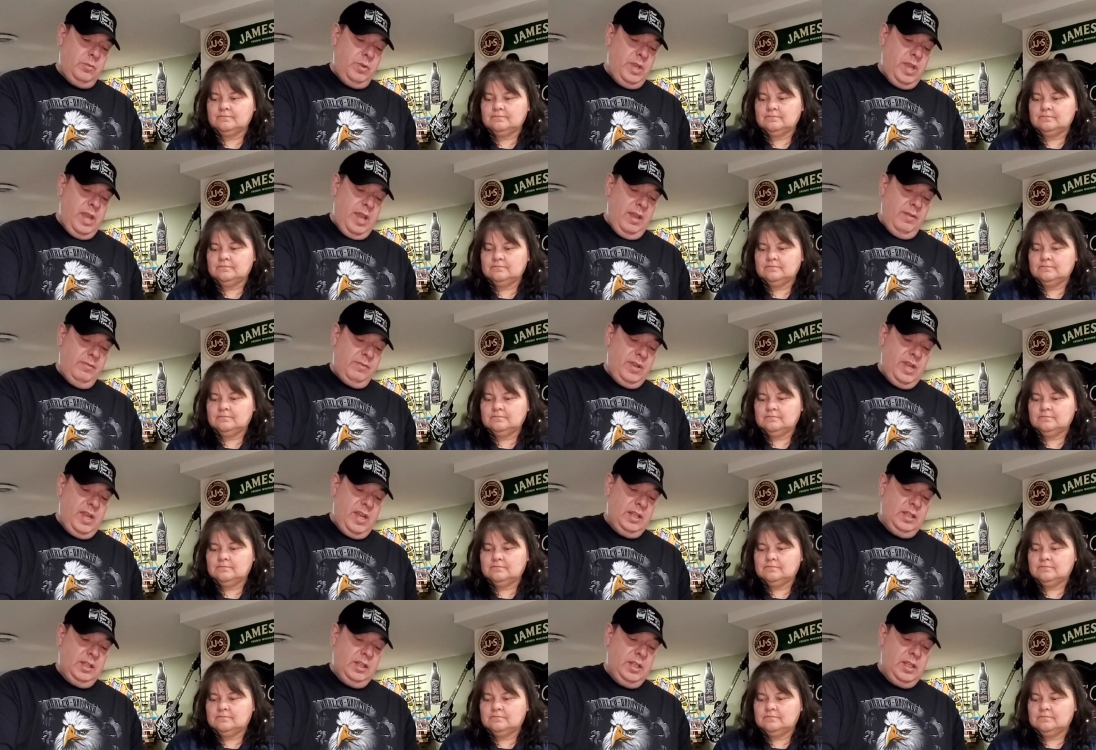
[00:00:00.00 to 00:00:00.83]
Speaker 1: we have
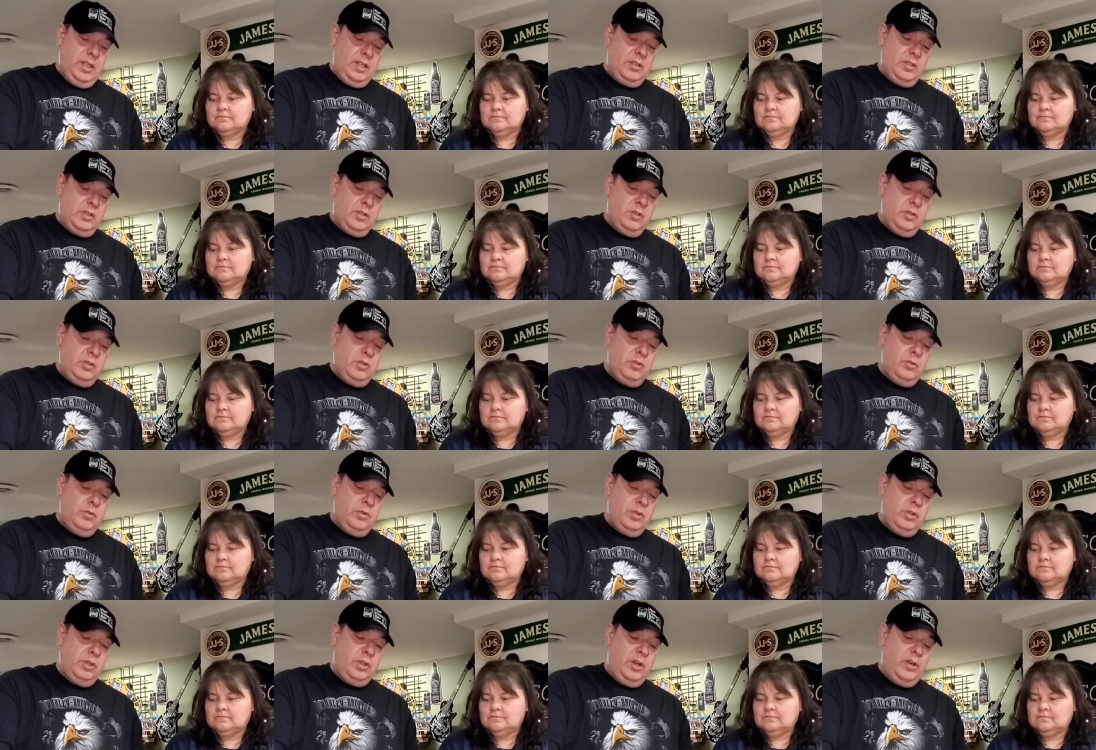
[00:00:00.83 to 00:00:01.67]
a link to
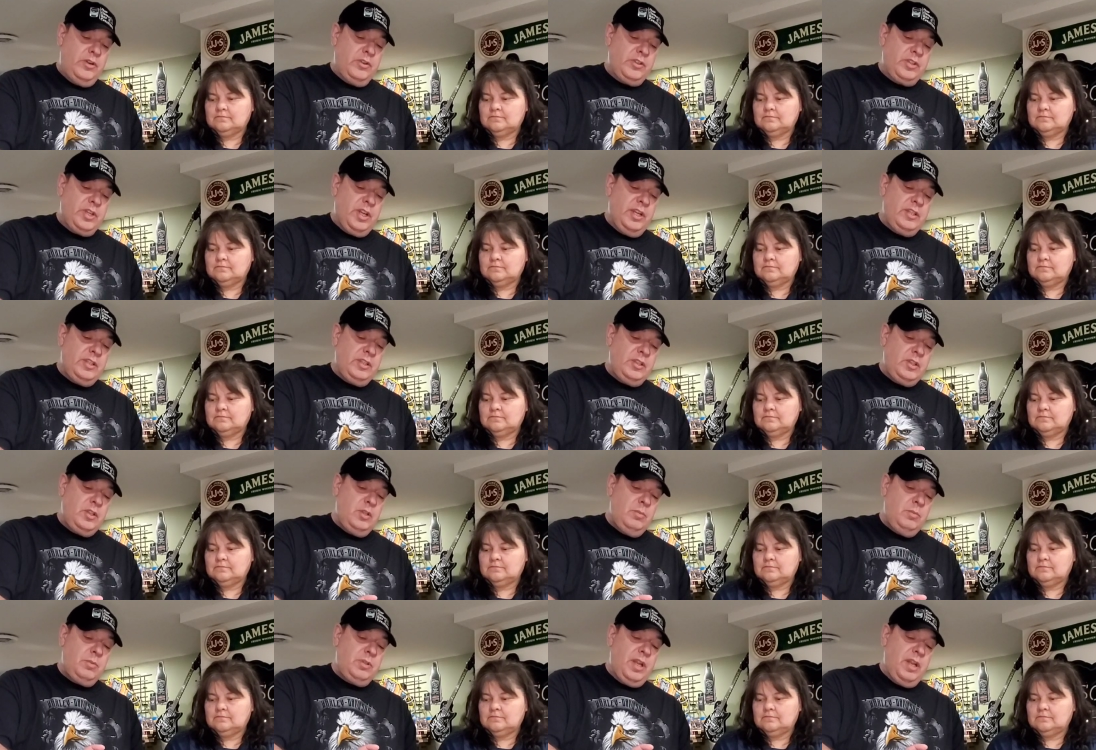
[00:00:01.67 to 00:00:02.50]
do the large ice
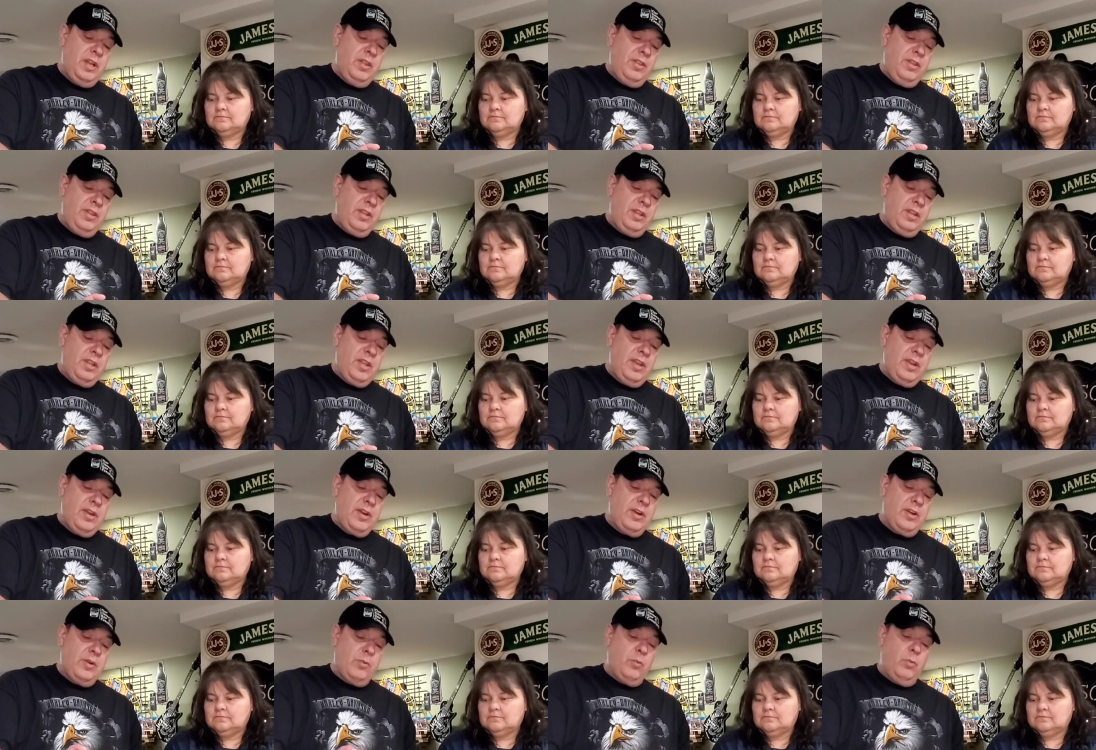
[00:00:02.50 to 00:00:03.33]
cubes. I think they
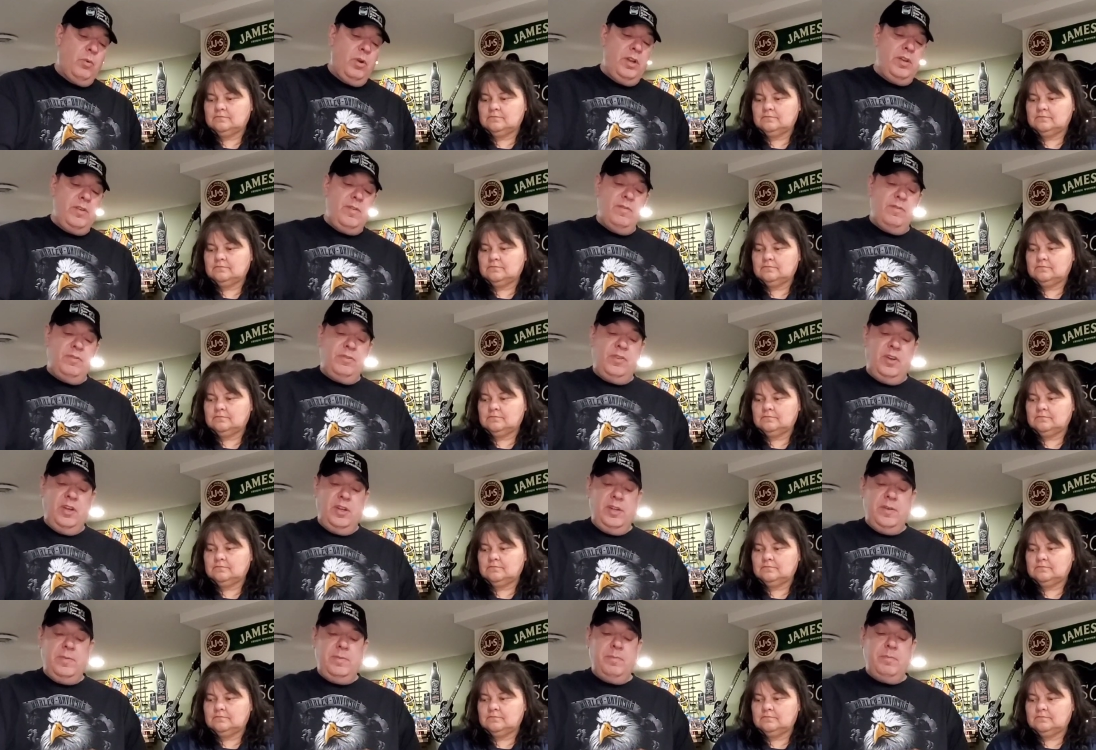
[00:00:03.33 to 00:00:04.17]
are, one,
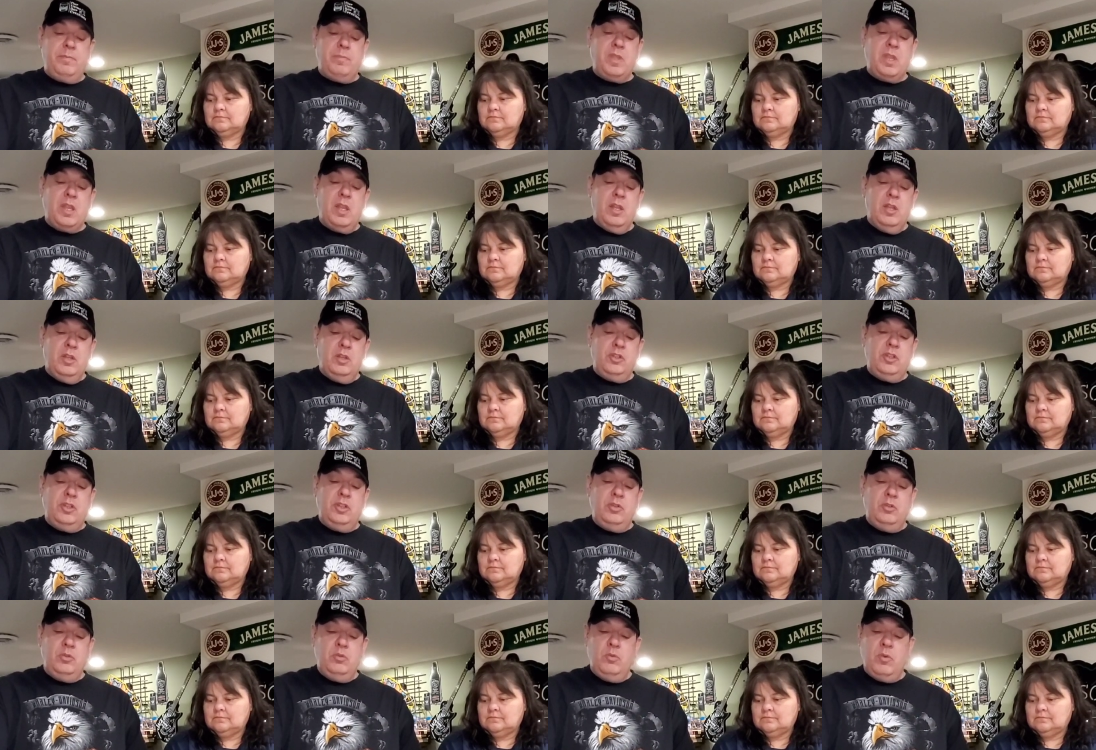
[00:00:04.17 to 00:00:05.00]
fun,
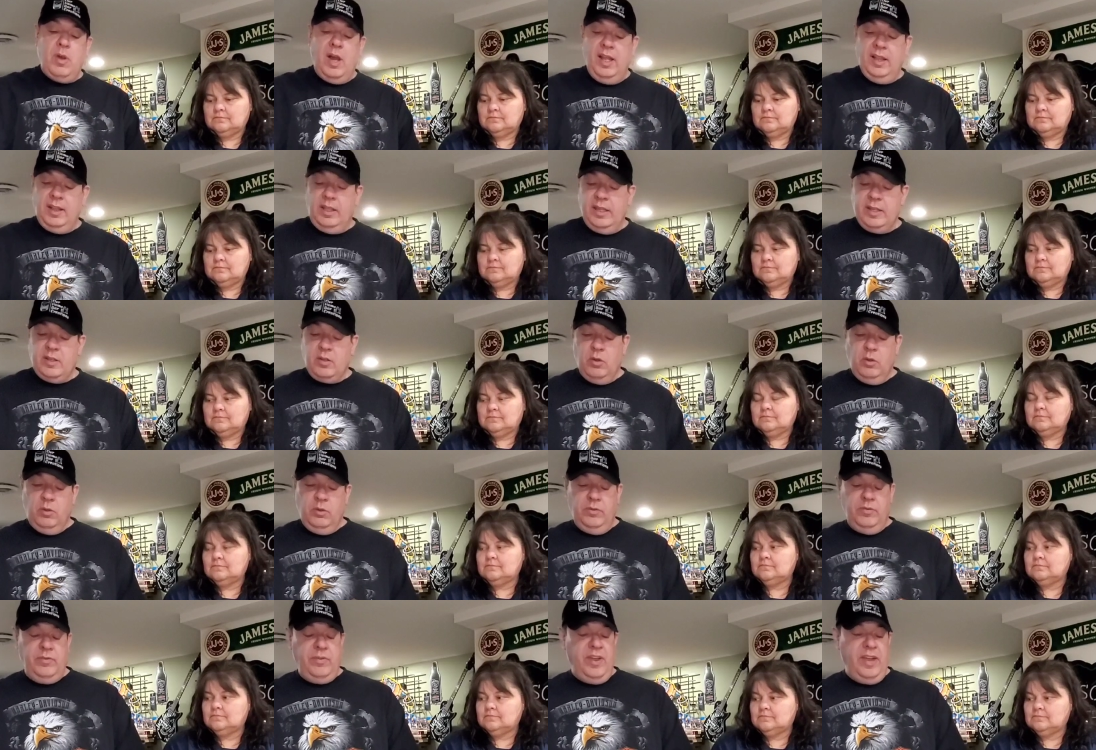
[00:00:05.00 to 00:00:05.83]
two, I like
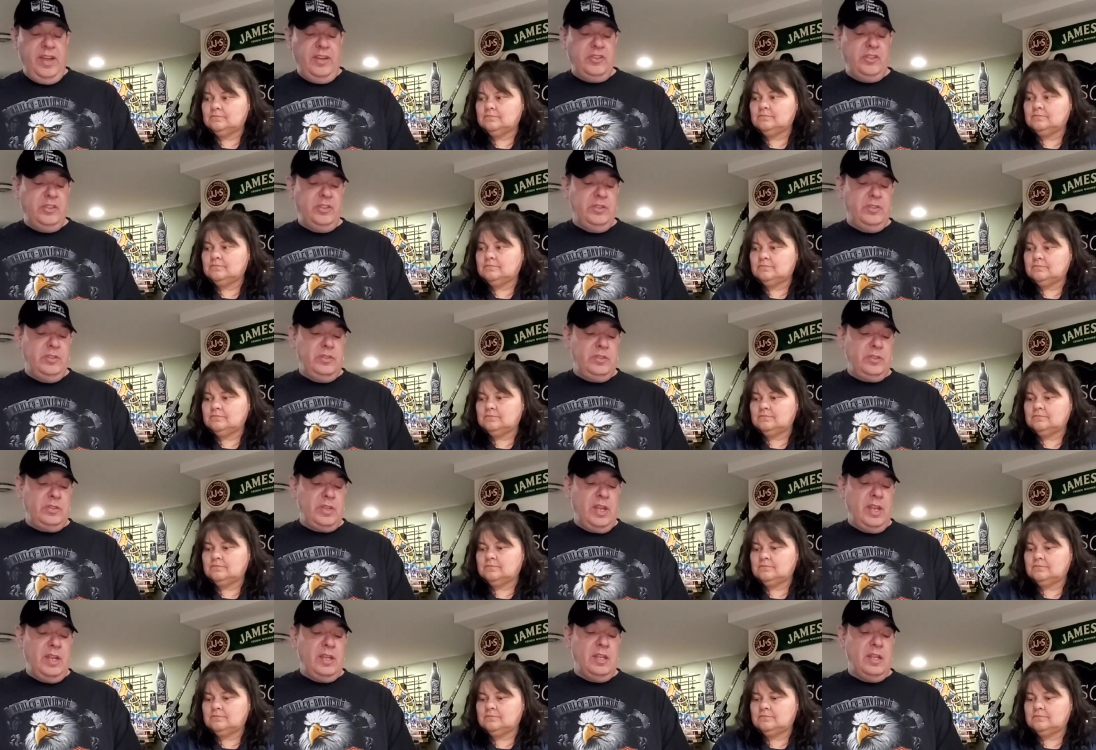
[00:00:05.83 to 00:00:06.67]
old
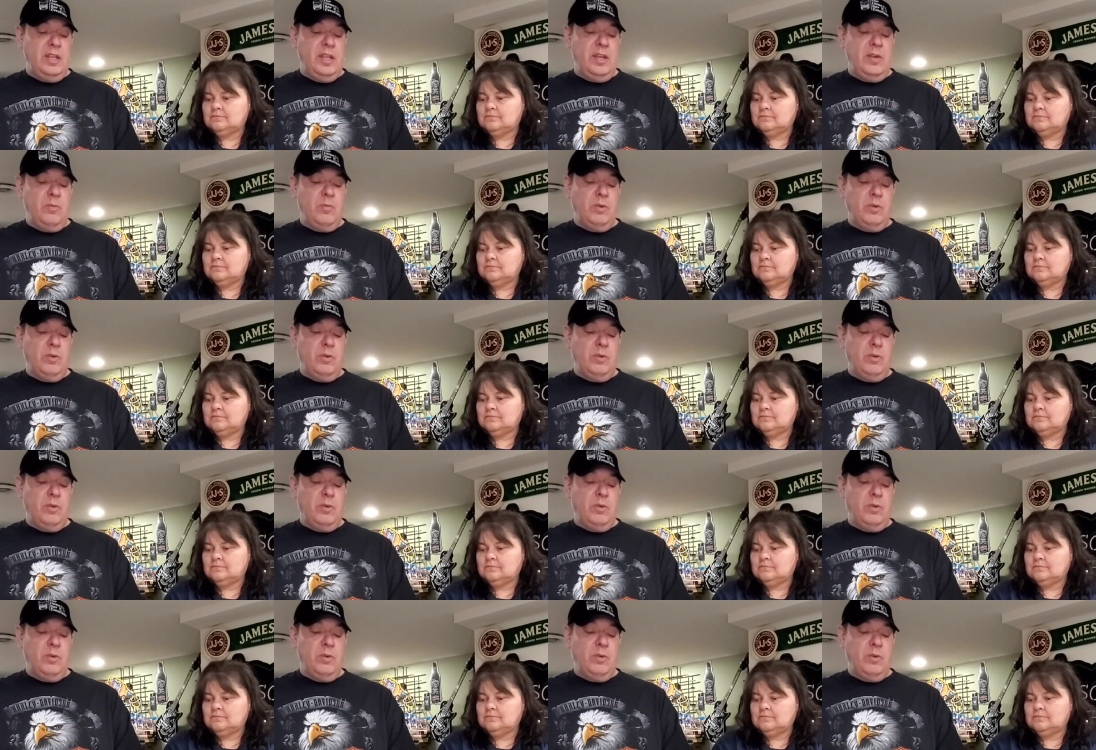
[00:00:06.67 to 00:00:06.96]
fashions, and they